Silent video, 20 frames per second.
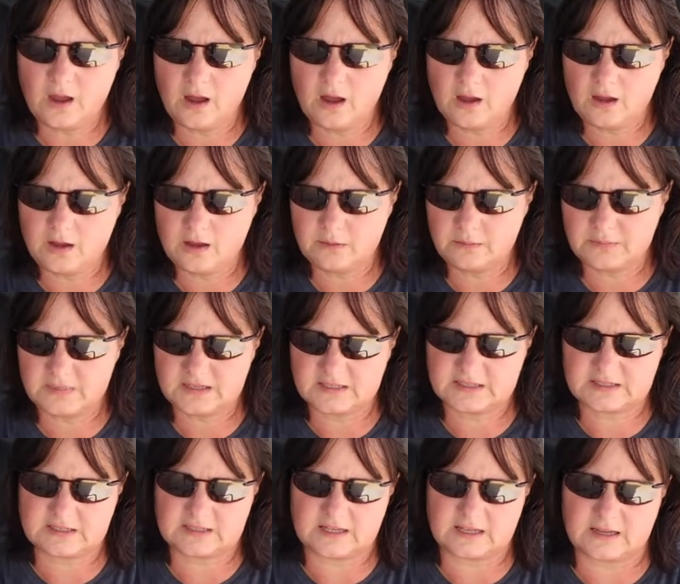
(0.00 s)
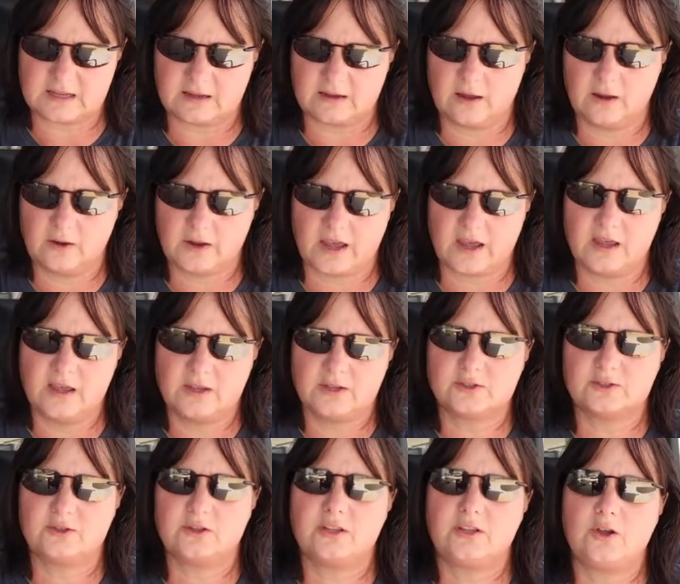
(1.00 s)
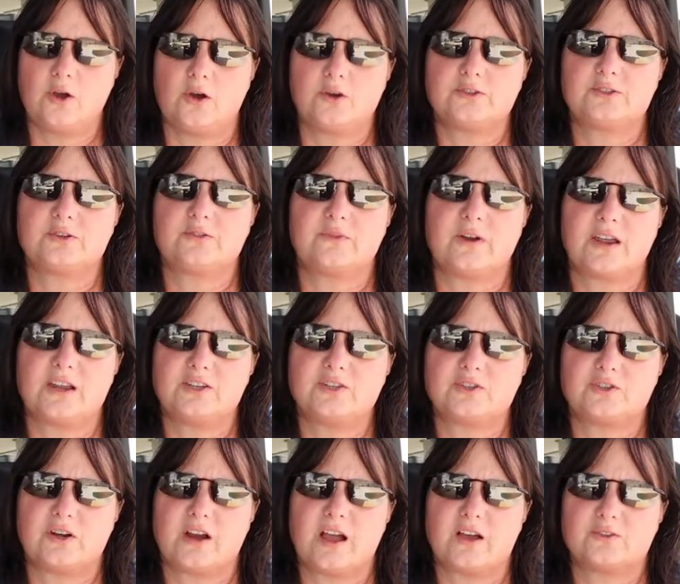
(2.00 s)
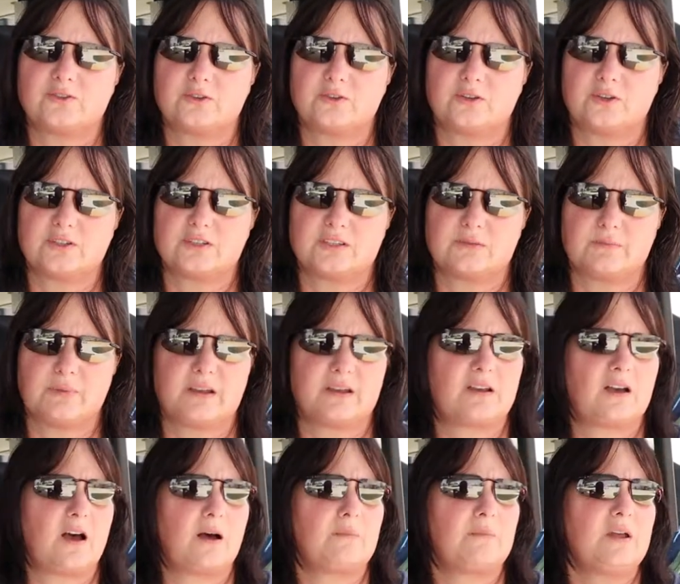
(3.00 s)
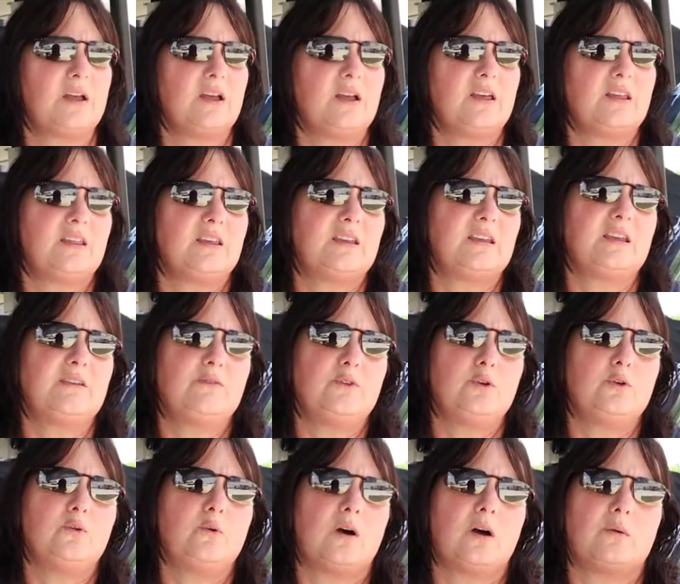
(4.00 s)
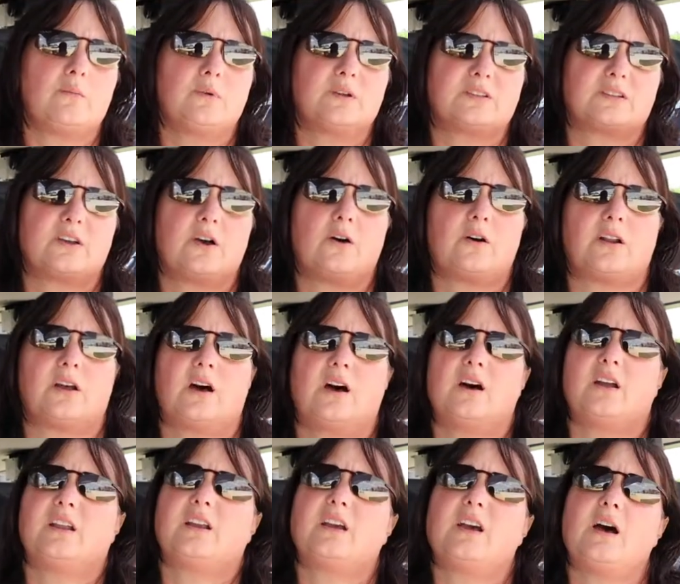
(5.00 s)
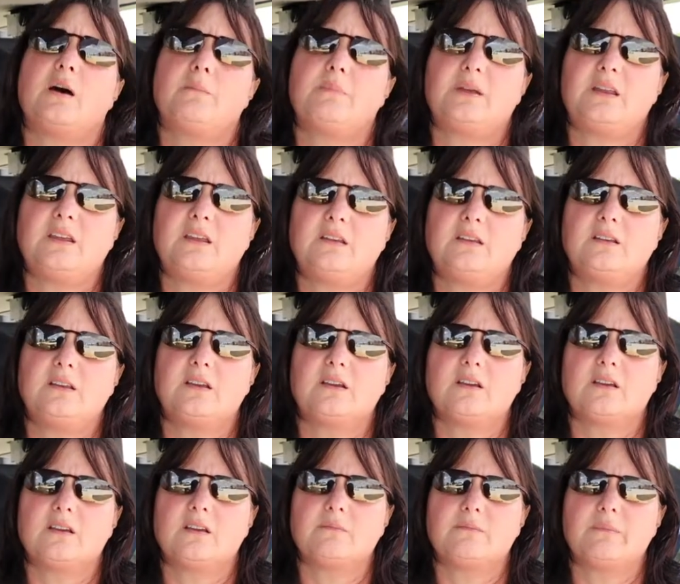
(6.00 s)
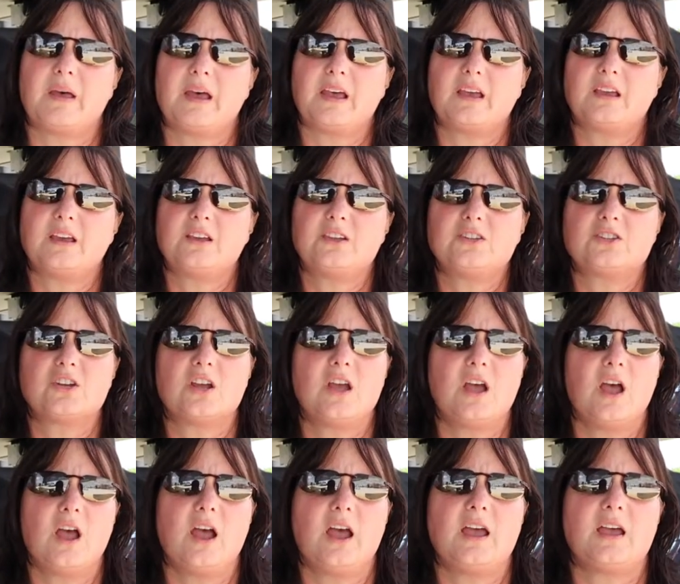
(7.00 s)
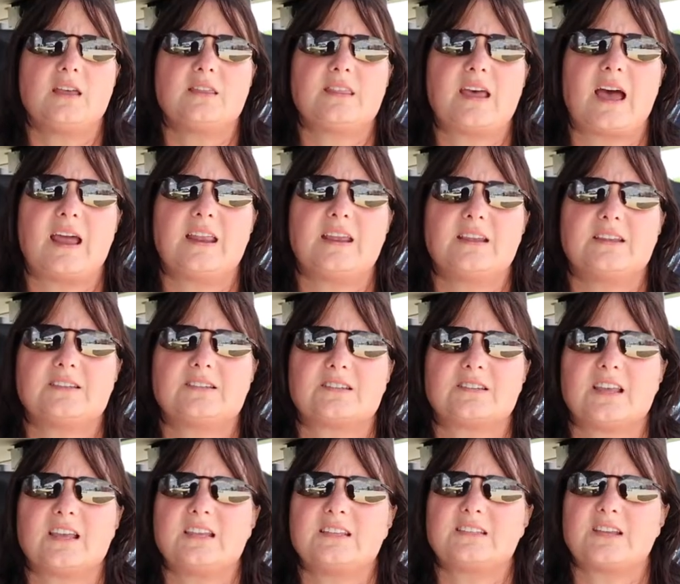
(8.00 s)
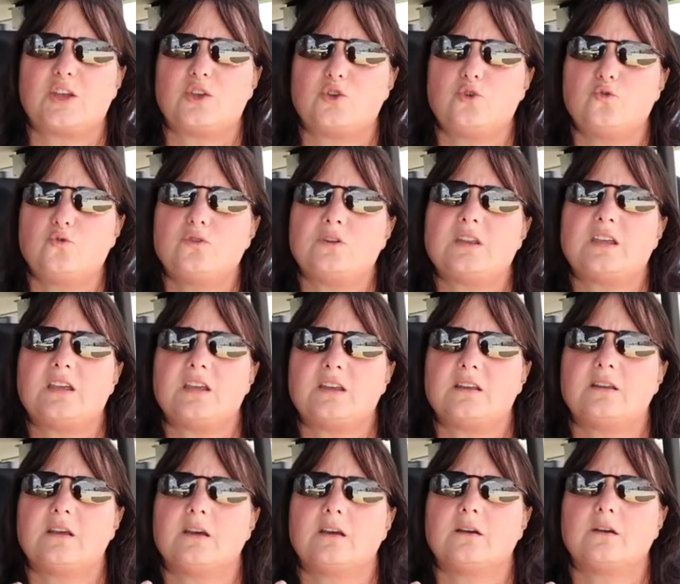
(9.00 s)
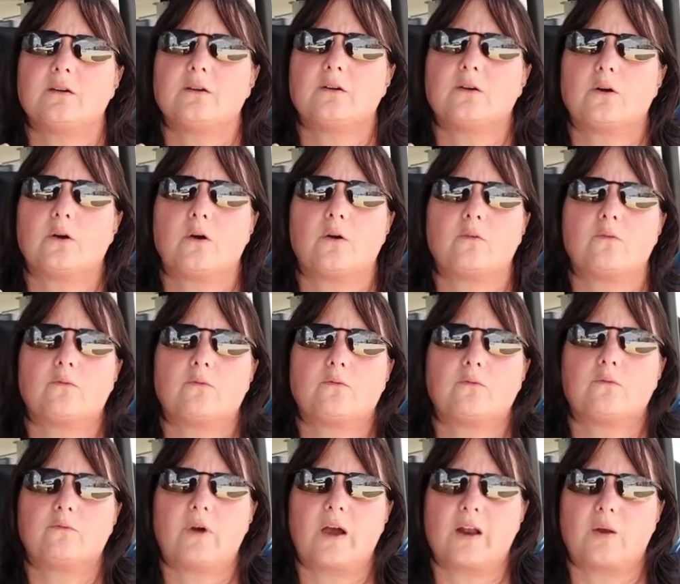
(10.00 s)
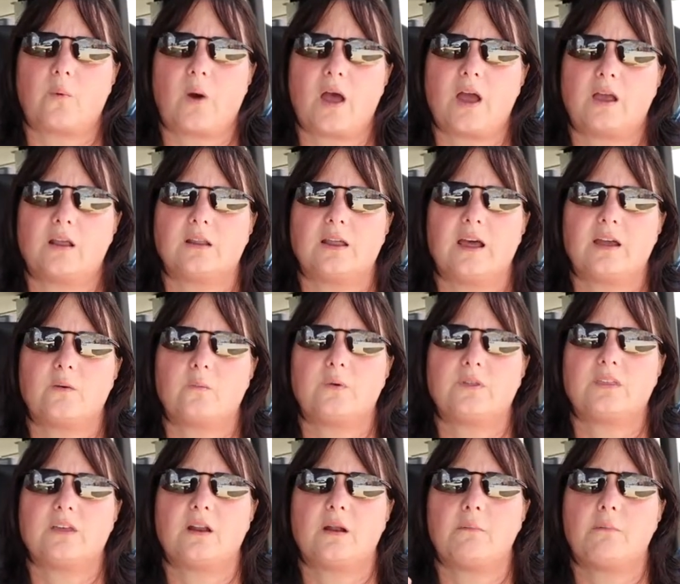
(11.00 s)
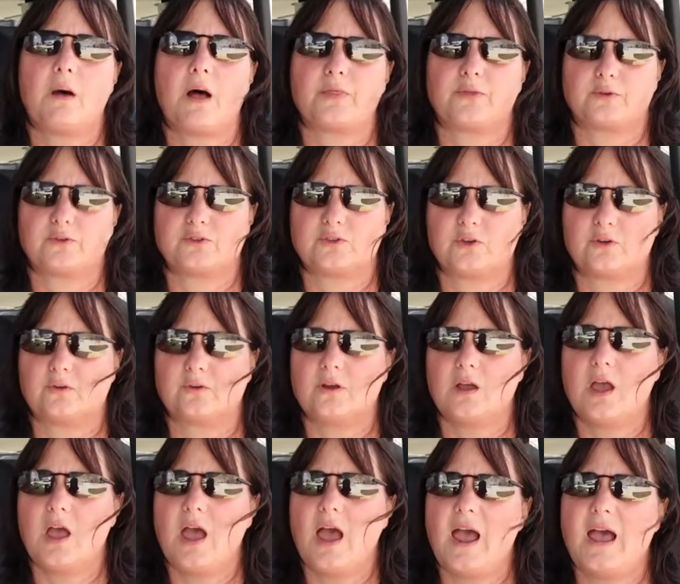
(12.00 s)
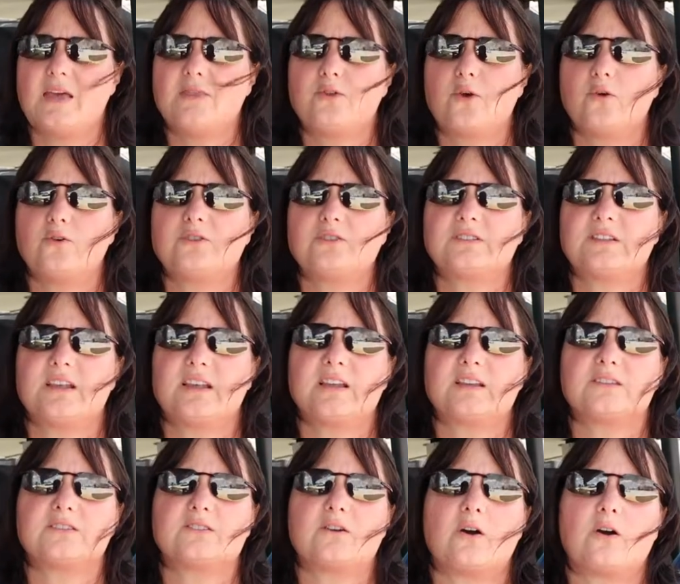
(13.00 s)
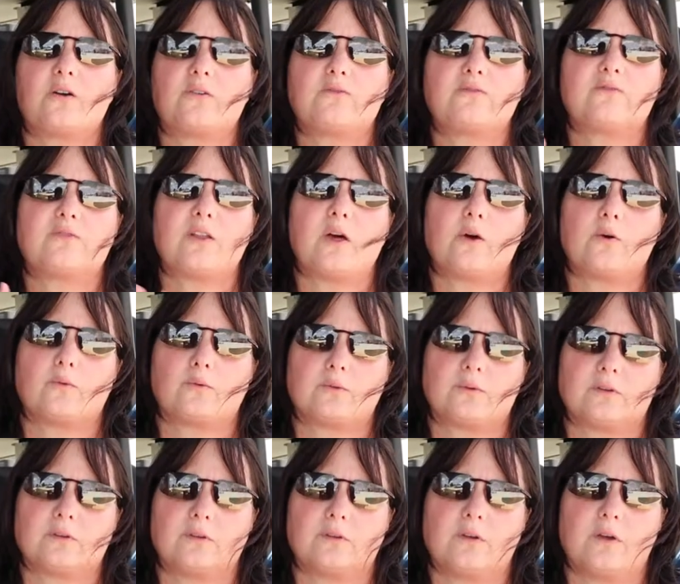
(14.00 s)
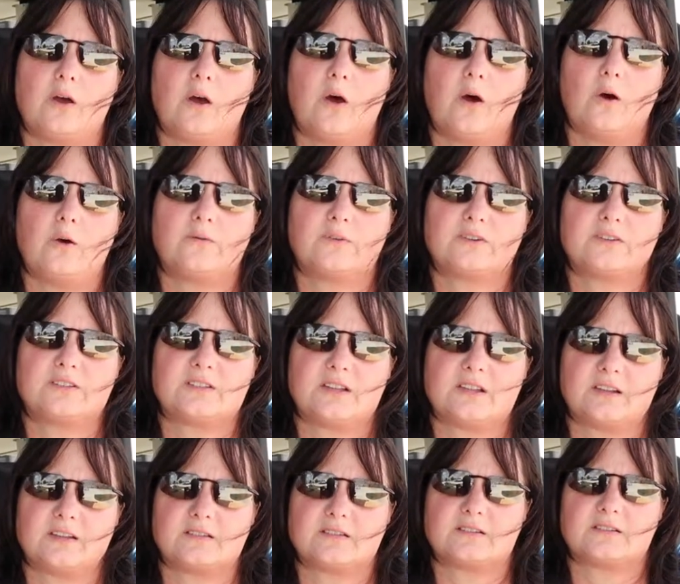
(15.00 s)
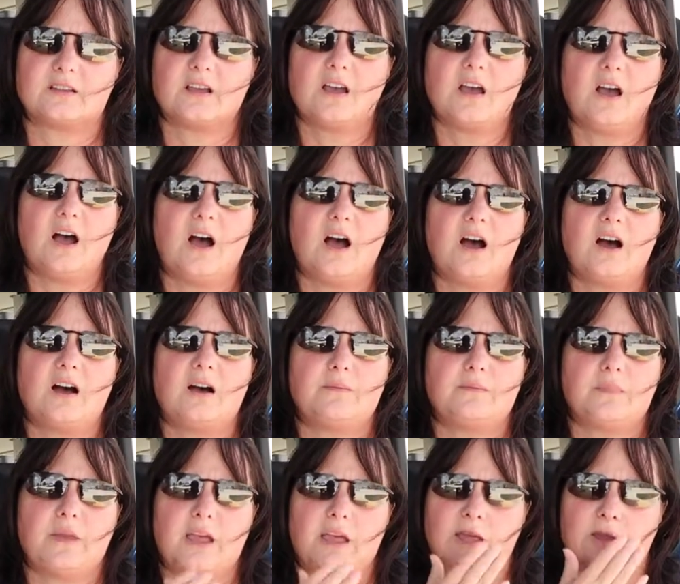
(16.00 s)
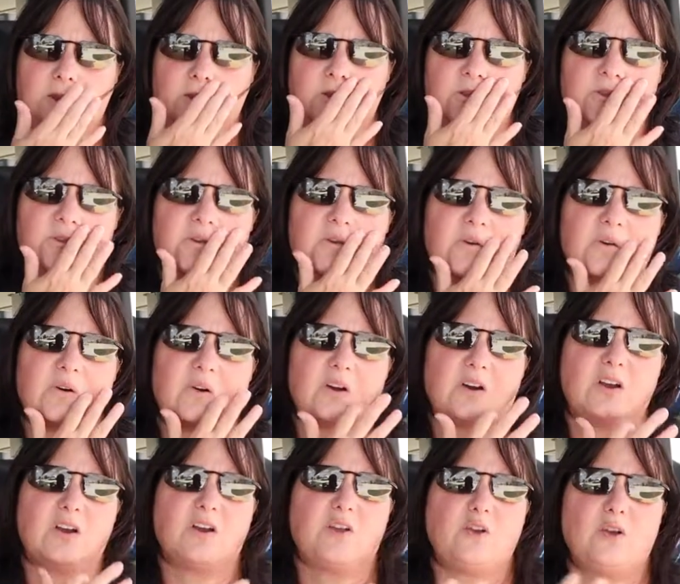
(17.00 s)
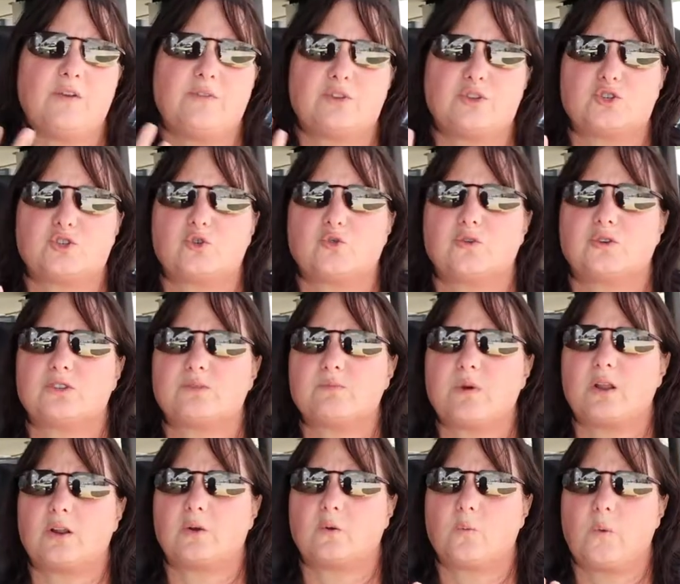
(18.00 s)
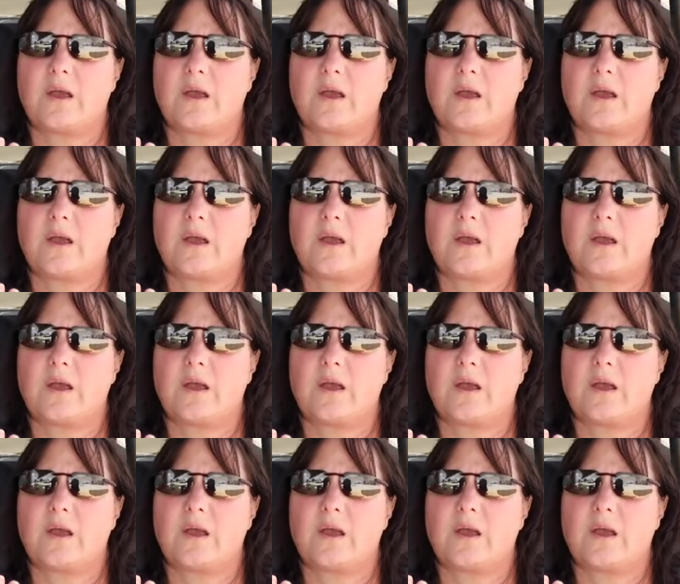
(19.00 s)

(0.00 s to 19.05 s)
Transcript: Um, let's see. Okay, so then you also arrange your household goods to pick up. They give you um, what's called unaccompanied baggage, and that is things that you need right away, like within a month or two. And those things are flown overseas. Um, and you're, you have a short, smaller